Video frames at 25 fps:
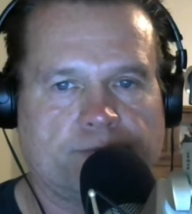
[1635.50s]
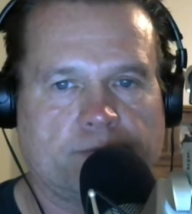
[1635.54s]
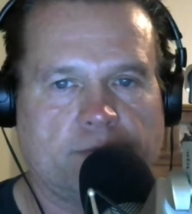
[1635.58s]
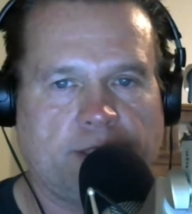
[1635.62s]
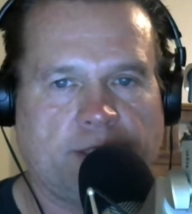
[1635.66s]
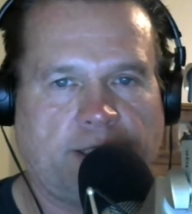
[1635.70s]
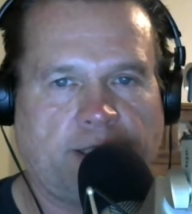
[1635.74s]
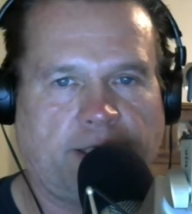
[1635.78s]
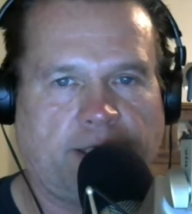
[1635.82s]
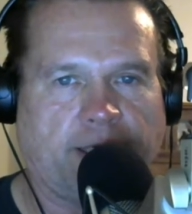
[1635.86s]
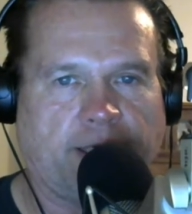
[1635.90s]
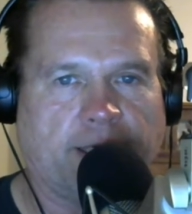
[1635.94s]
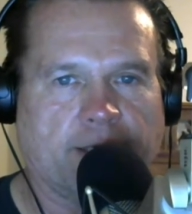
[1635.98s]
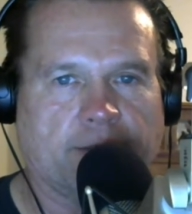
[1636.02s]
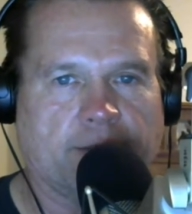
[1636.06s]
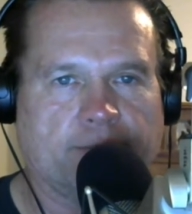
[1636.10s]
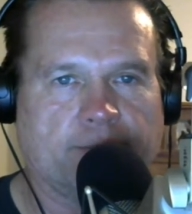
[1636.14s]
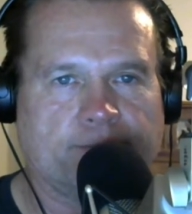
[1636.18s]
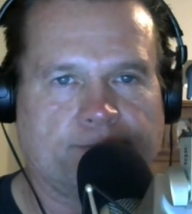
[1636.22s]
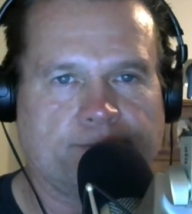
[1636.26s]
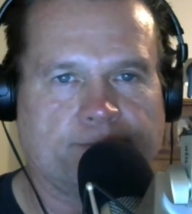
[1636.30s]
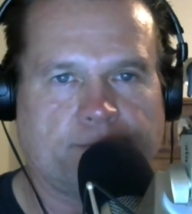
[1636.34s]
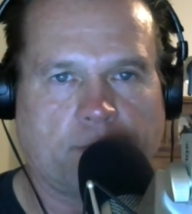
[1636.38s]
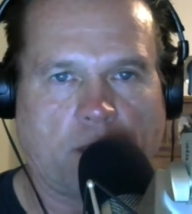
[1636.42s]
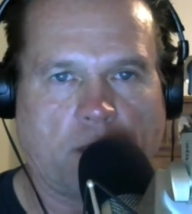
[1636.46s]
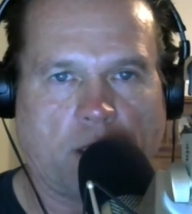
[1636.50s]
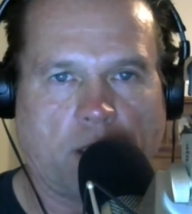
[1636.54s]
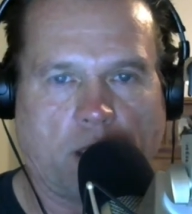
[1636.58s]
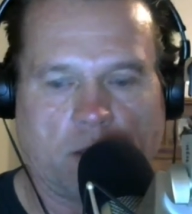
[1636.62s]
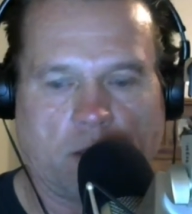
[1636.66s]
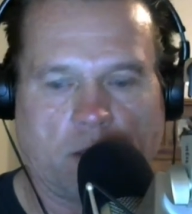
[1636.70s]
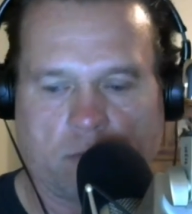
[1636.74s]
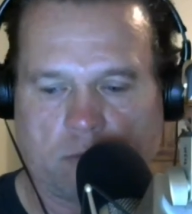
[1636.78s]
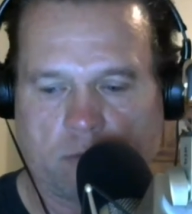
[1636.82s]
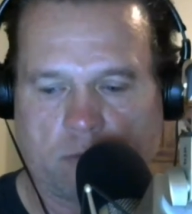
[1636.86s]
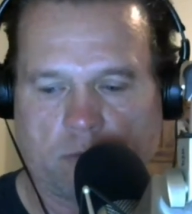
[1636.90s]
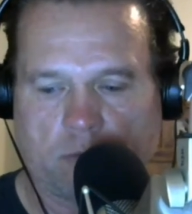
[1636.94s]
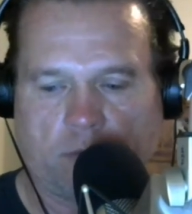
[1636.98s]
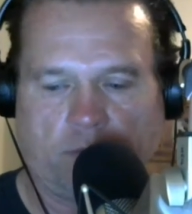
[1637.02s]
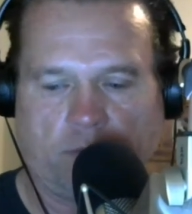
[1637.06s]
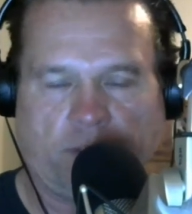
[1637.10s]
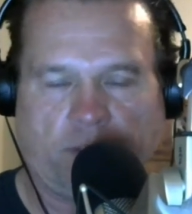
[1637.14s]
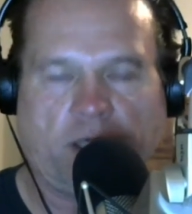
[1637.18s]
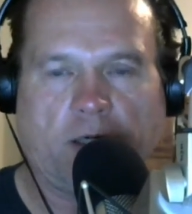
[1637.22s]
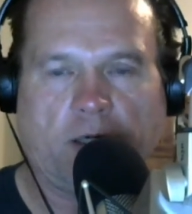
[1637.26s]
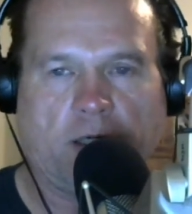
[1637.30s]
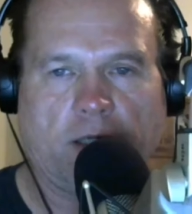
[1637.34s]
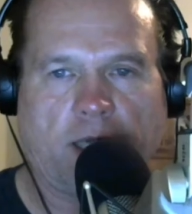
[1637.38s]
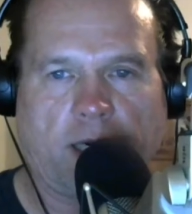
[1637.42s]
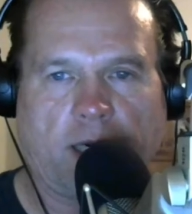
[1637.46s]
So there you go. Okay.
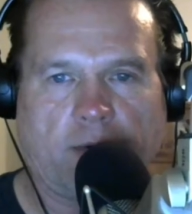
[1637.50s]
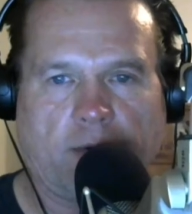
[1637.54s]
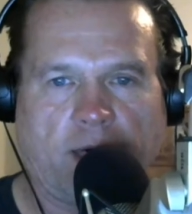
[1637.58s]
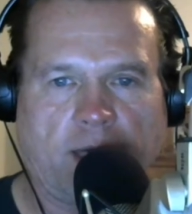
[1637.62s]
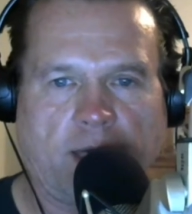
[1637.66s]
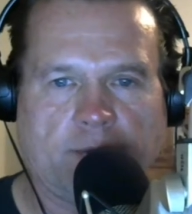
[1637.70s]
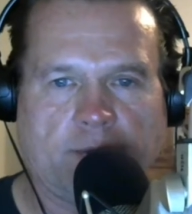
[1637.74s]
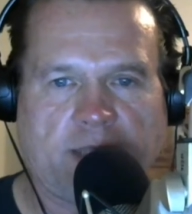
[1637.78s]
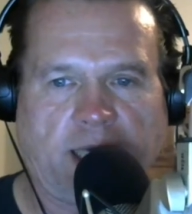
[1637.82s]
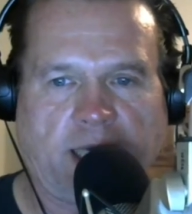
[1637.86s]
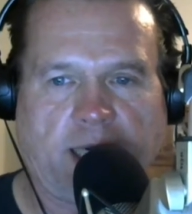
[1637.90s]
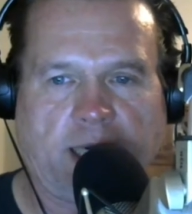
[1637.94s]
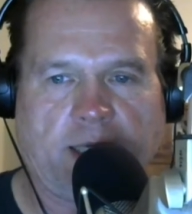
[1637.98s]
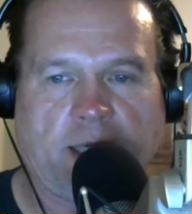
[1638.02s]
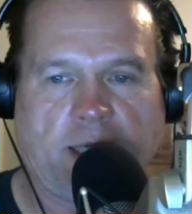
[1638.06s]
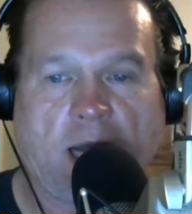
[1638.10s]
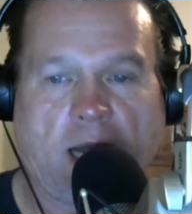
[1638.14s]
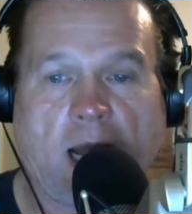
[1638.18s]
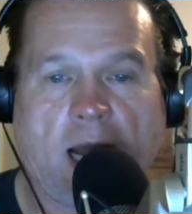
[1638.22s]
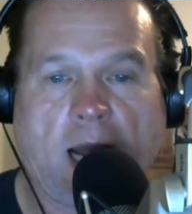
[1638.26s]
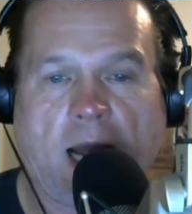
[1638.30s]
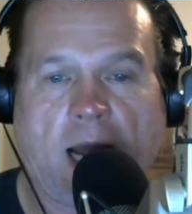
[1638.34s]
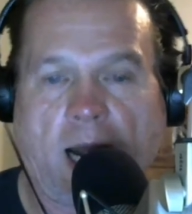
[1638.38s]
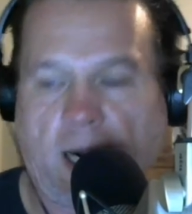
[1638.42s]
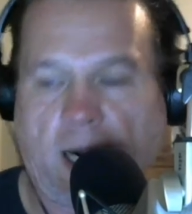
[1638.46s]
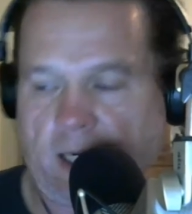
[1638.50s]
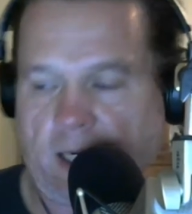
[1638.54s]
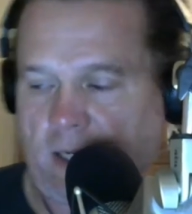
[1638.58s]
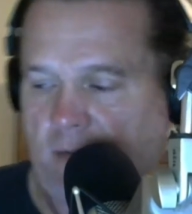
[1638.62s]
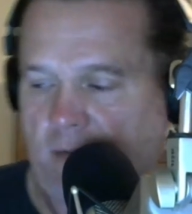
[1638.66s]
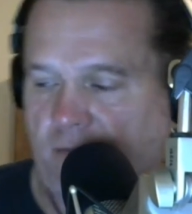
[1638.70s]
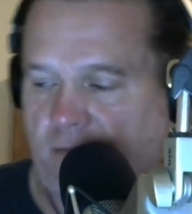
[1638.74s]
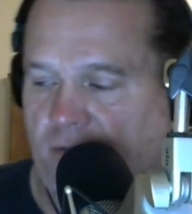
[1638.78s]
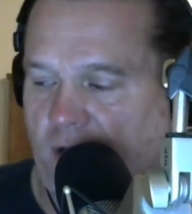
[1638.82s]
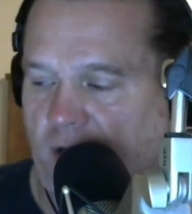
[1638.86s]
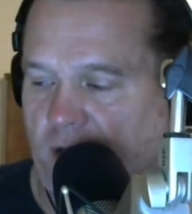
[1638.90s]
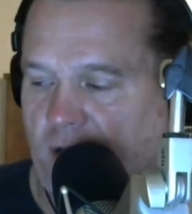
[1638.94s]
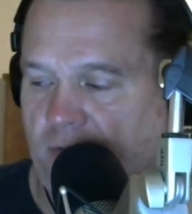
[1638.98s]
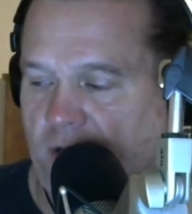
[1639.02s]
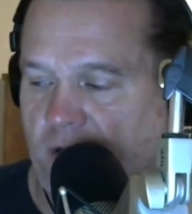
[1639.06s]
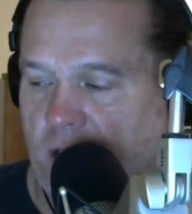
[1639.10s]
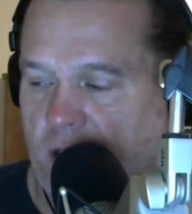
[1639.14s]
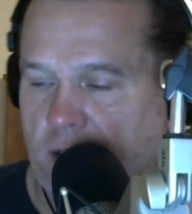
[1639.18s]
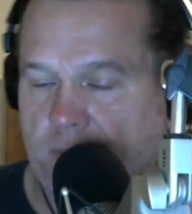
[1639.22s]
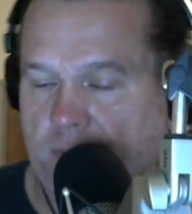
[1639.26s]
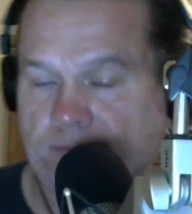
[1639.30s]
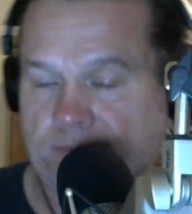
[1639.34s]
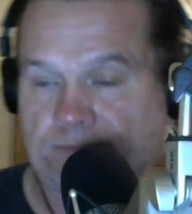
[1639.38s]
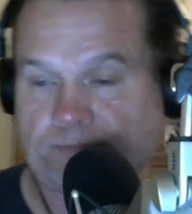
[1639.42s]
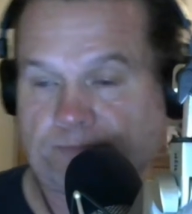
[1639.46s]
You don't like what I'm saying? I can give a flying fuck.
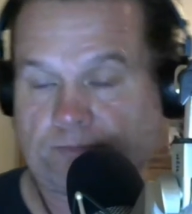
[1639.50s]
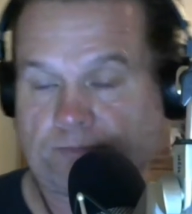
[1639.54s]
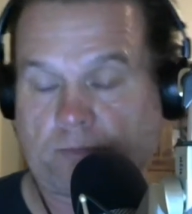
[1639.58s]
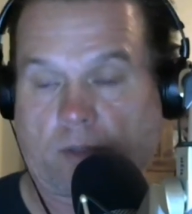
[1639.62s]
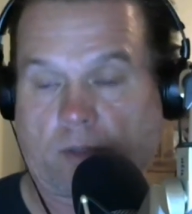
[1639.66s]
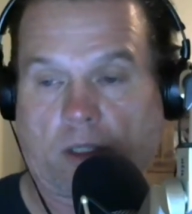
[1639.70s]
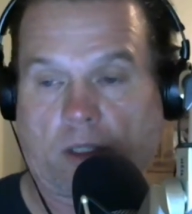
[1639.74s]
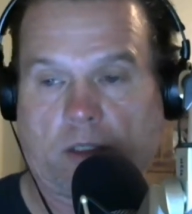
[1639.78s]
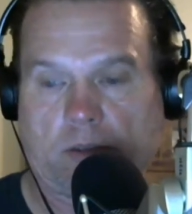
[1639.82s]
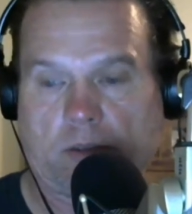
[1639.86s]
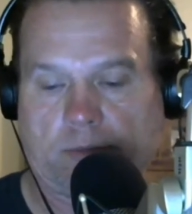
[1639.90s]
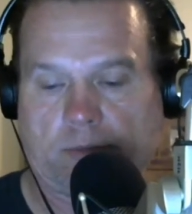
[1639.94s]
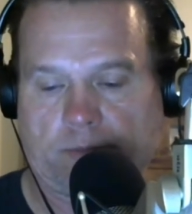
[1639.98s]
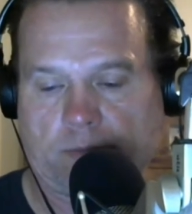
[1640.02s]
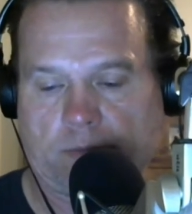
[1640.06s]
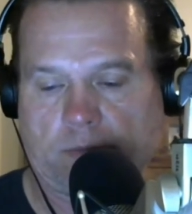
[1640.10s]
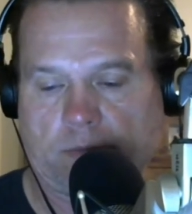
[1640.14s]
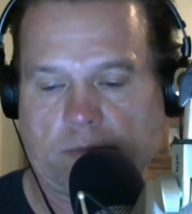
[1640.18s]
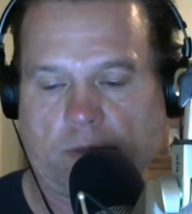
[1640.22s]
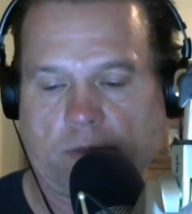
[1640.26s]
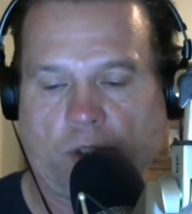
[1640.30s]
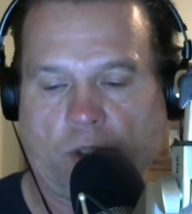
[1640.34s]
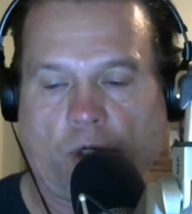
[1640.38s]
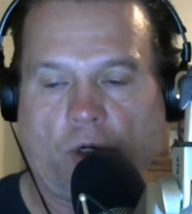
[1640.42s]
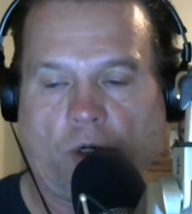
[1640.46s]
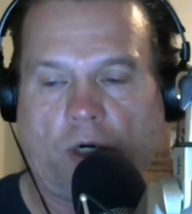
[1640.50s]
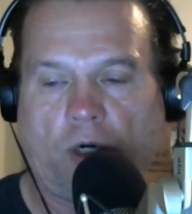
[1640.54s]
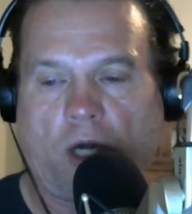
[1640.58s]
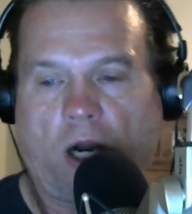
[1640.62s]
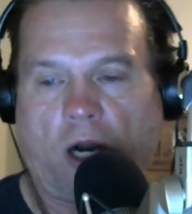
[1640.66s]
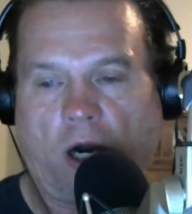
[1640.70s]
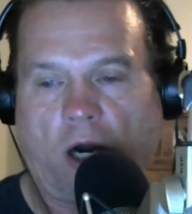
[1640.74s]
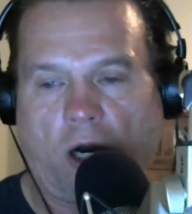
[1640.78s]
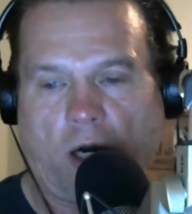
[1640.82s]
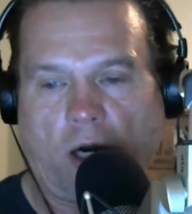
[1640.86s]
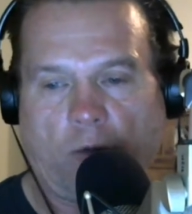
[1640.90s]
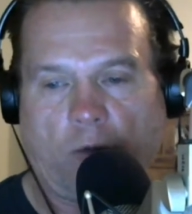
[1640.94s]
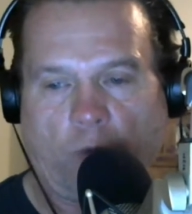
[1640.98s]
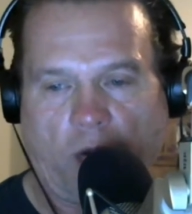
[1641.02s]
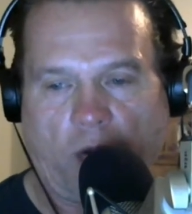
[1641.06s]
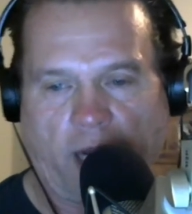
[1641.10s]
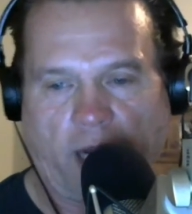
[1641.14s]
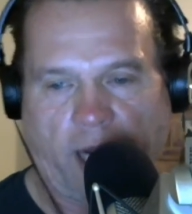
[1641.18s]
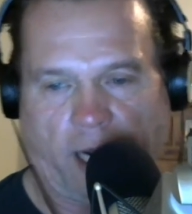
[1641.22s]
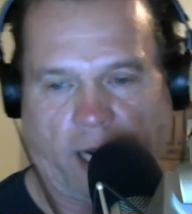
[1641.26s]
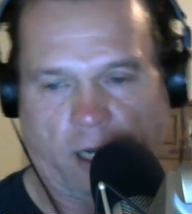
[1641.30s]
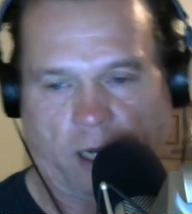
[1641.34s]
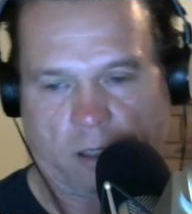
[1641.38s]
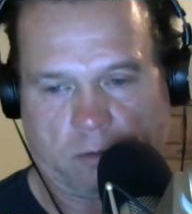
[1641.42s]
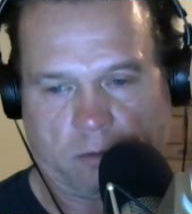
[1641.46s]
Learn the hard
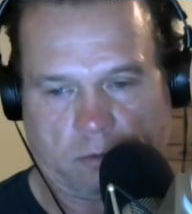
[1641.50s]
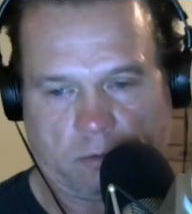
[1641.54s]
way.